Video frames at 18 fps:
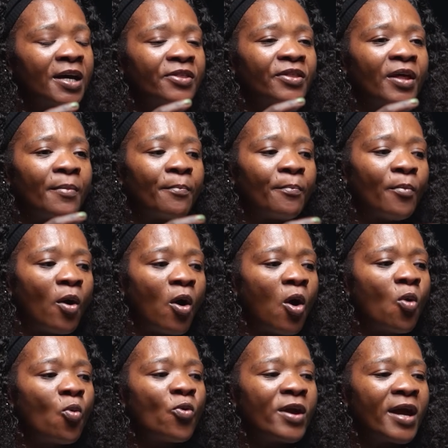the
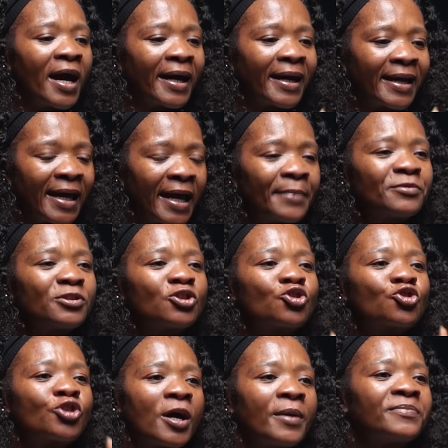more we are
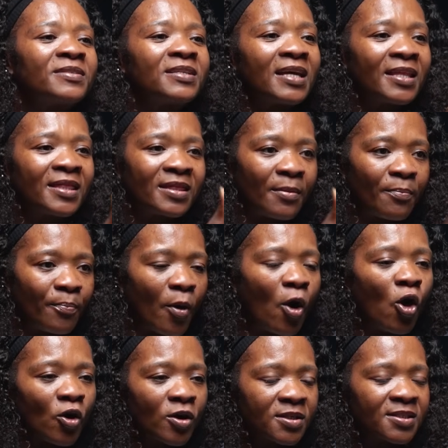kept trapped in the
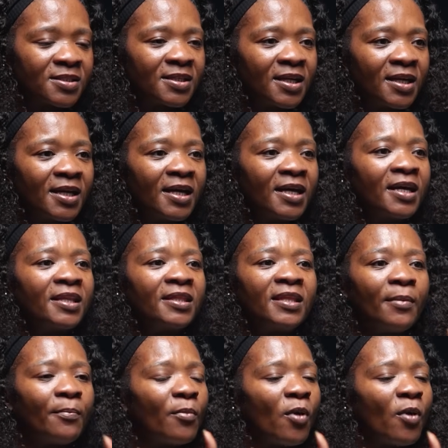box, the